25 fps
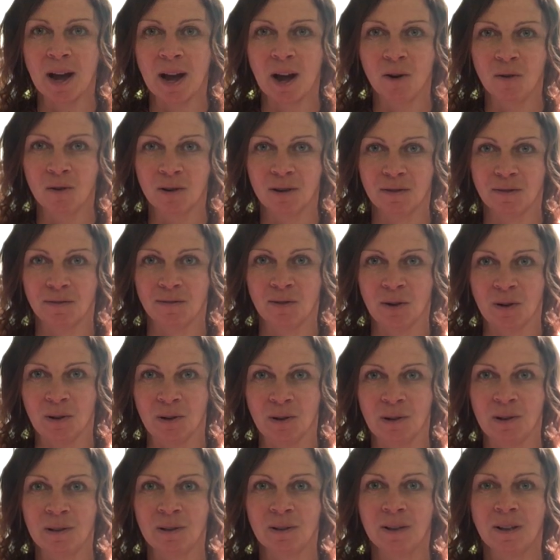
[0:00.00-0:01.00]

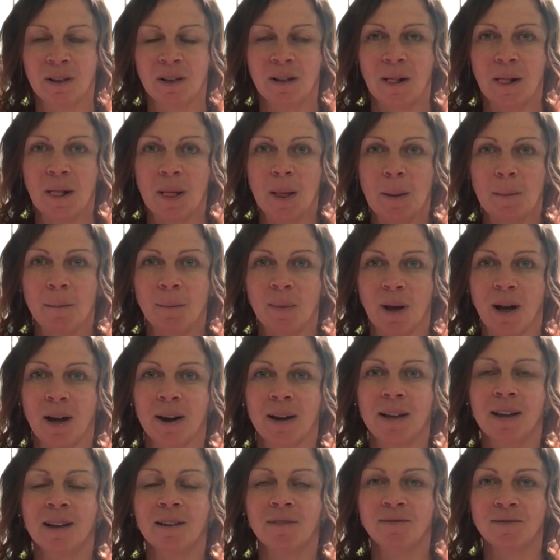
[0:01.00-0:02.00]
powerful
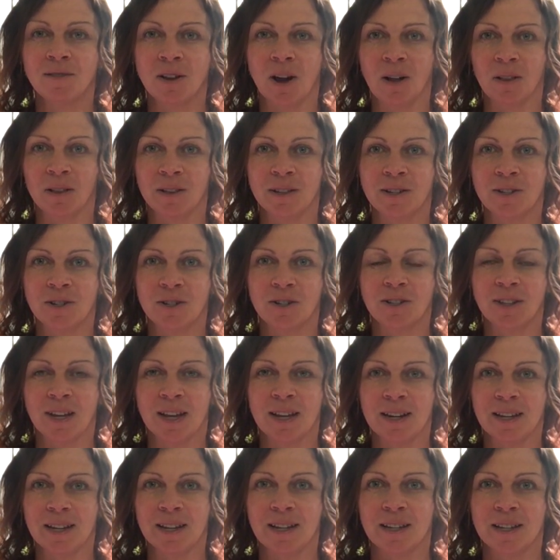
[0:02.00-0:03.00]
body of knowledge
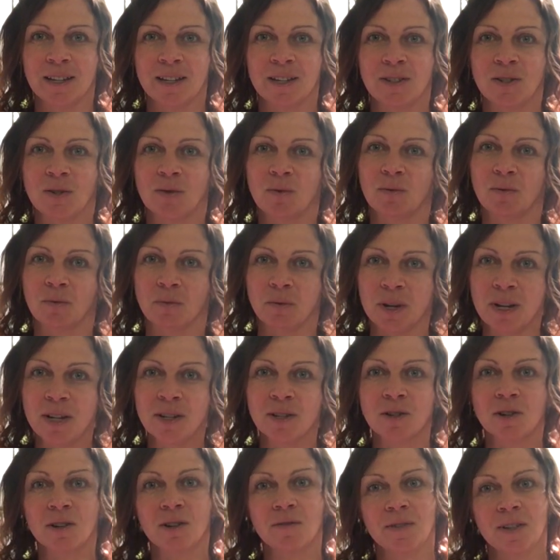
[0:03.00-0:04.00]
that is
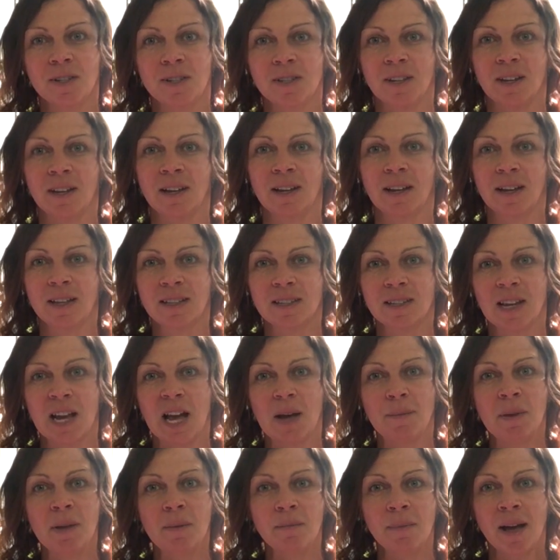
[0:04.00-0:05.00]
resurfacing. It's
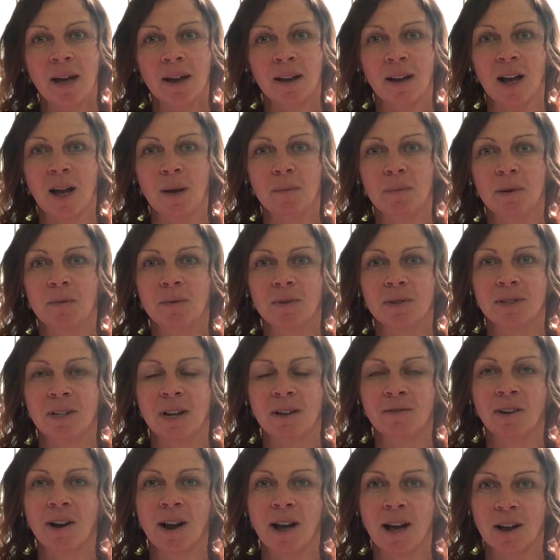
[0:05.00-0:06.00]
coming back up. It was
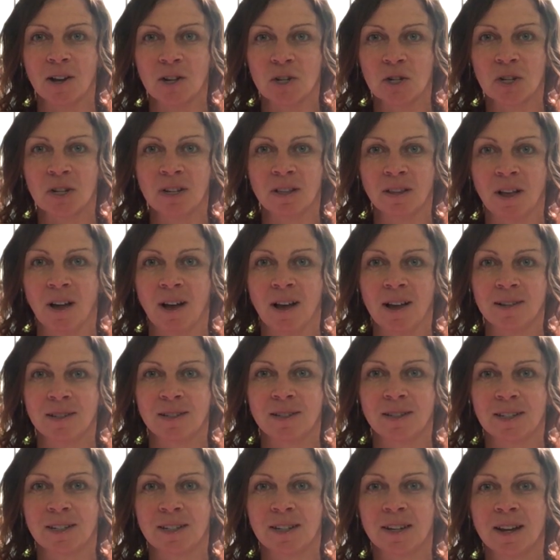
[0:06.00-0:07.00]
never actually
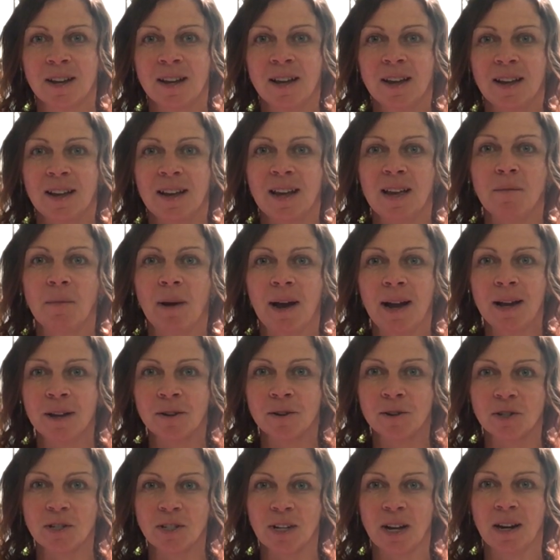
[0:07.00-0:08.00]
lost. In my
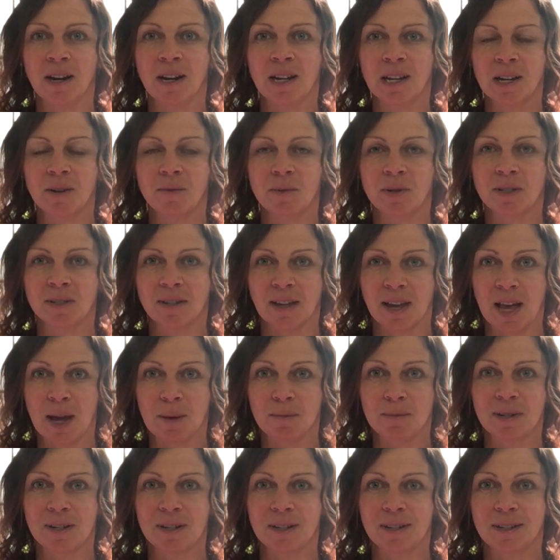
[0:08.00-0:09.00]
understanding, it was
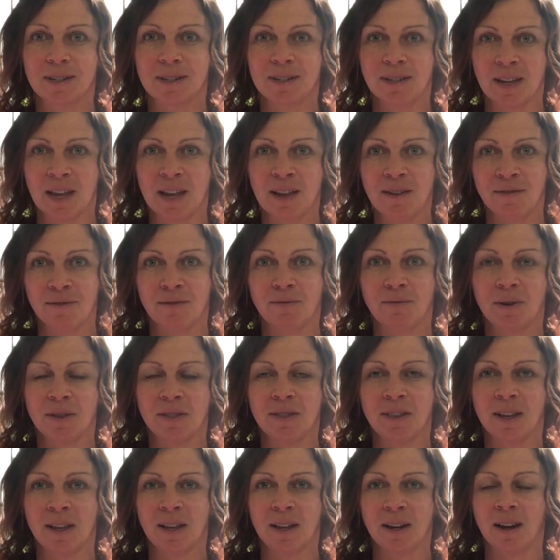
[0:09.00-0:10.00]
kept safe
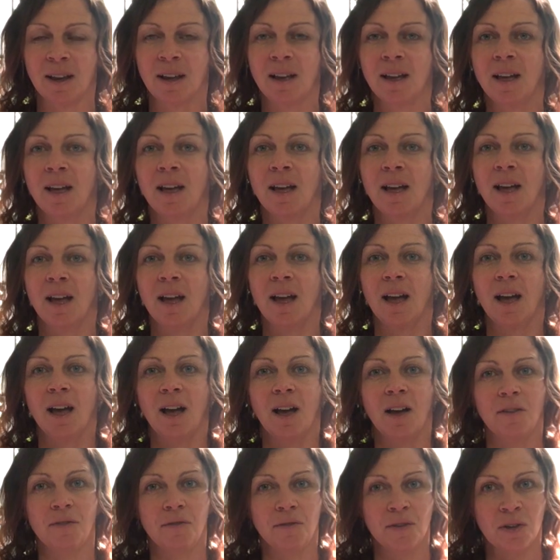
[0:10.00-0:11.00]
within
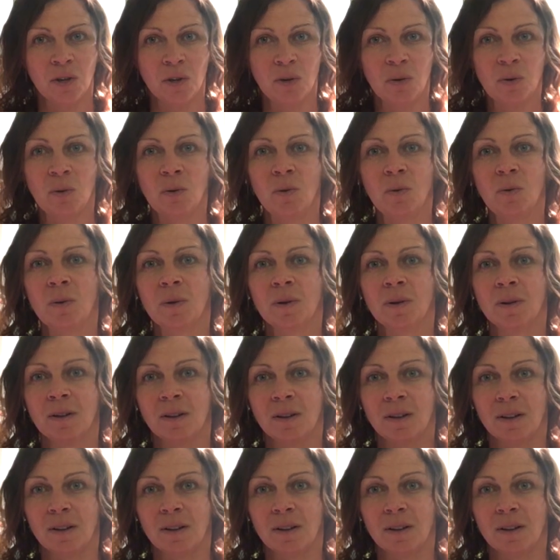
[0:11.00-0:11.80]
a few